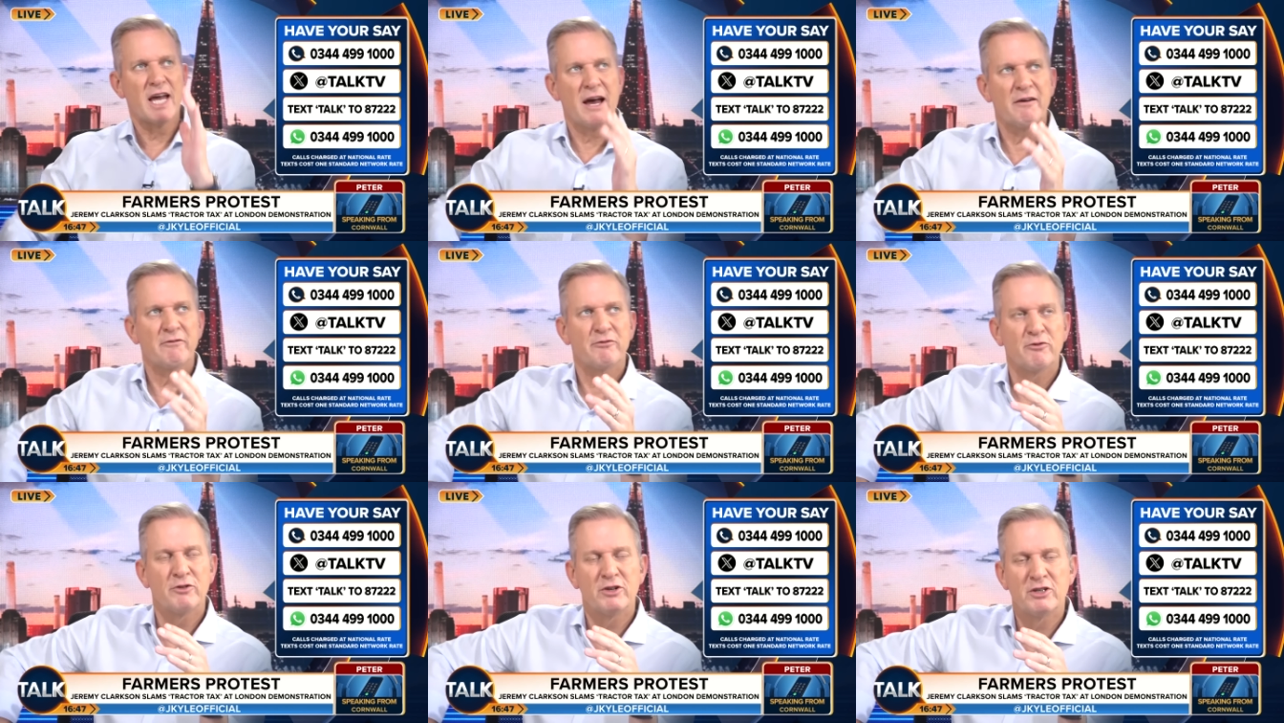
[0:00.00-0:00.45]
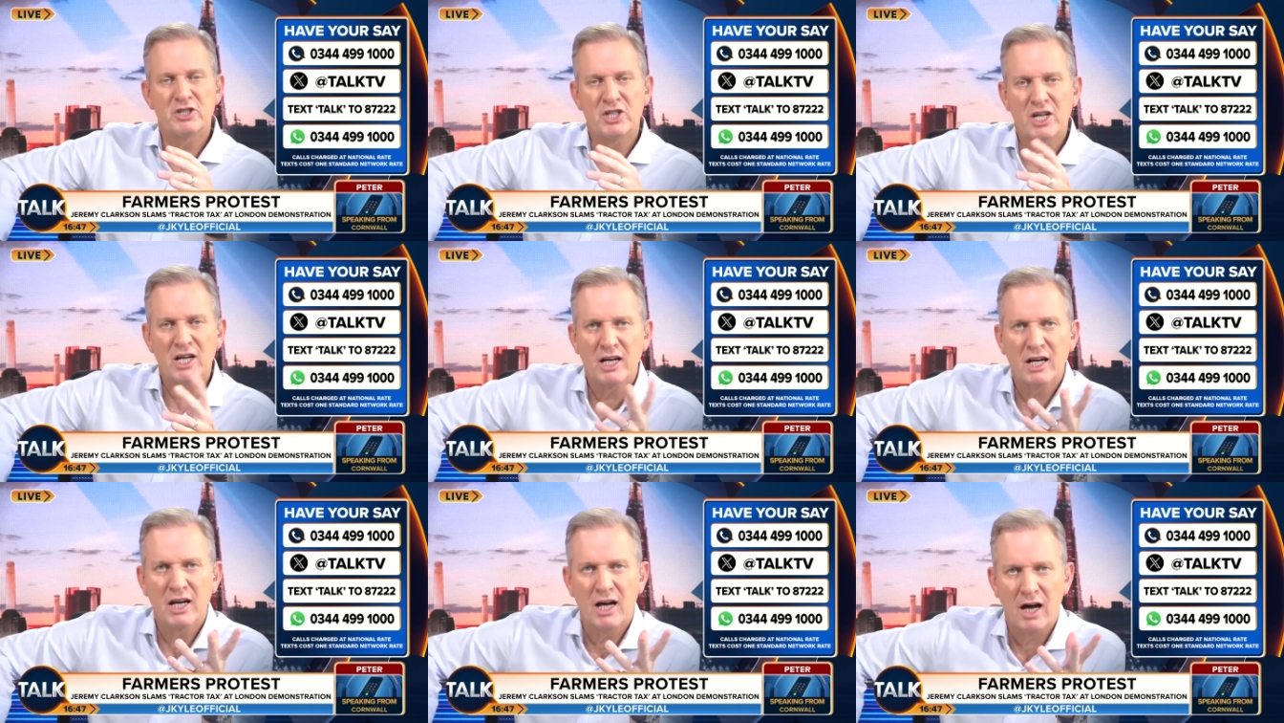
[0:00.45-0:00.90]
average
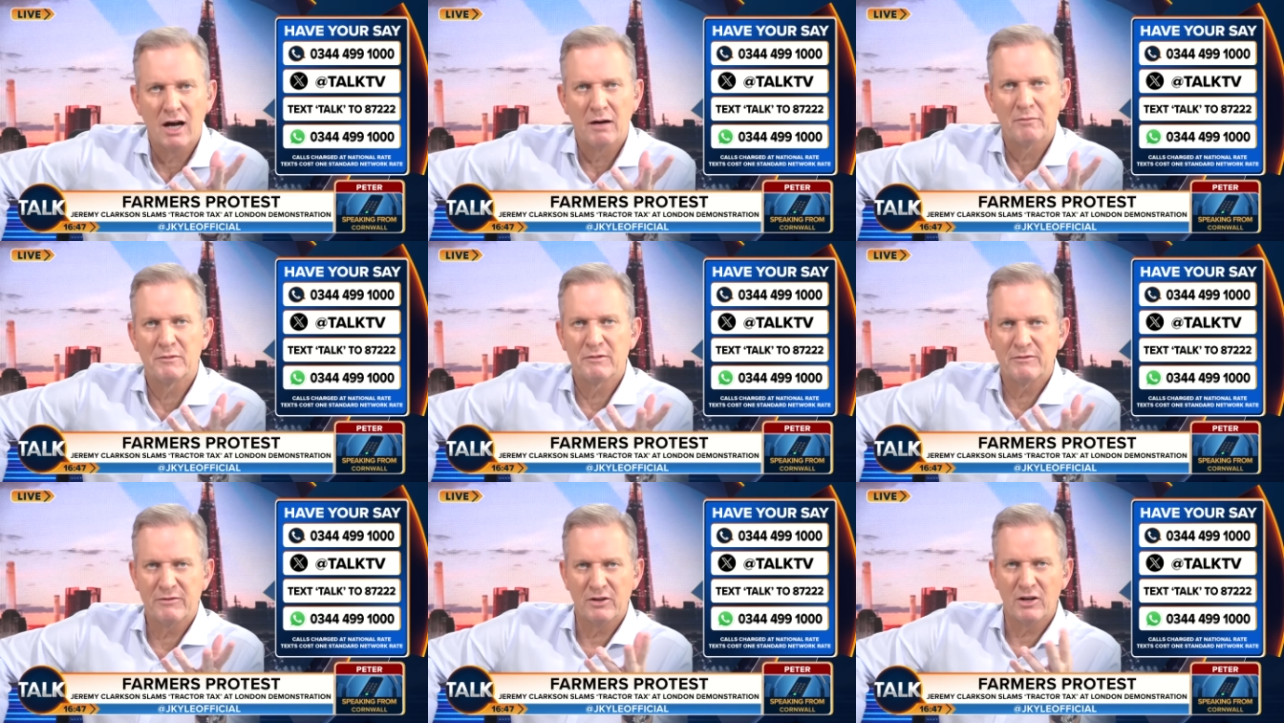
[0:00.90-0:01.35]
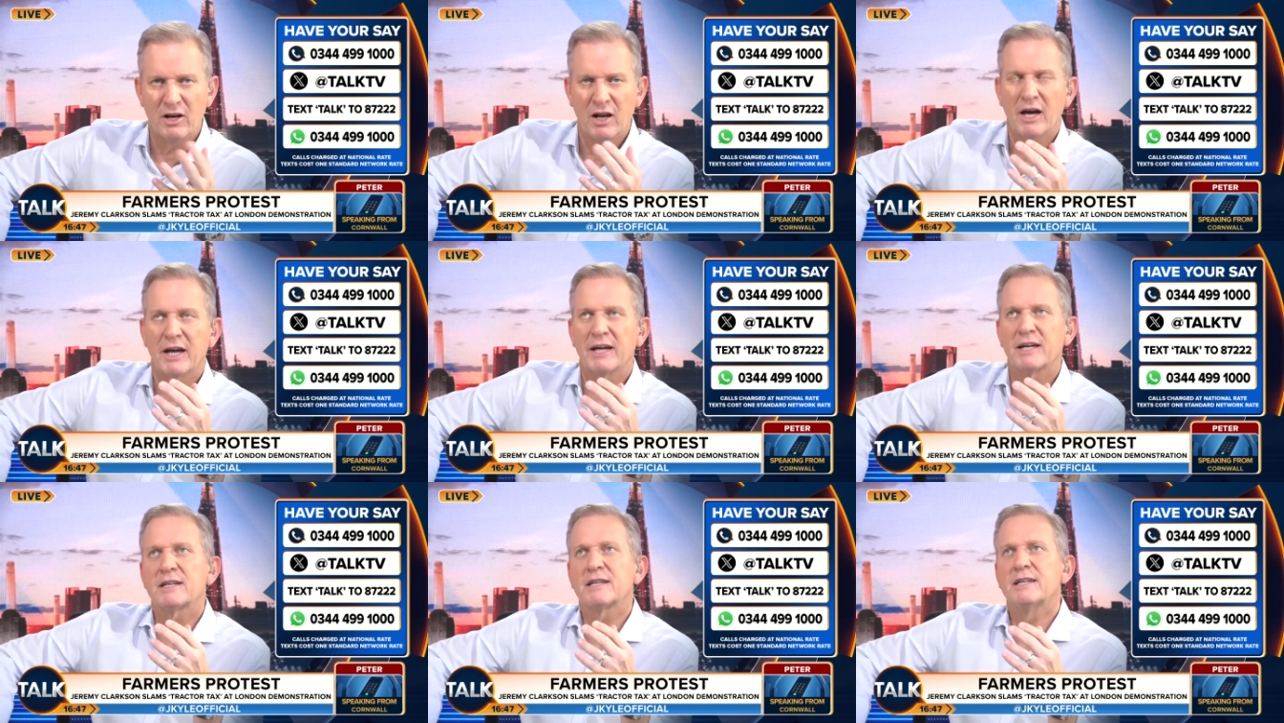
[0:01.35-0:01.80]
income, if you
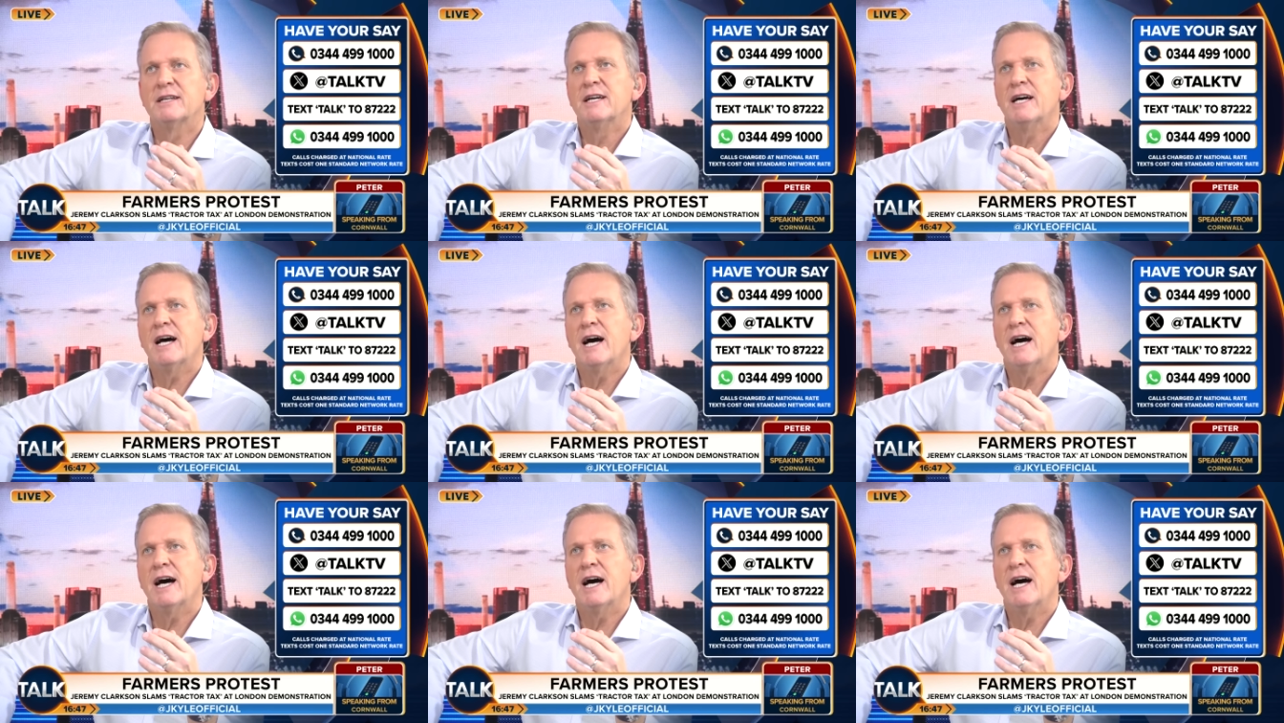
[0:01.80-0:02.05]
like,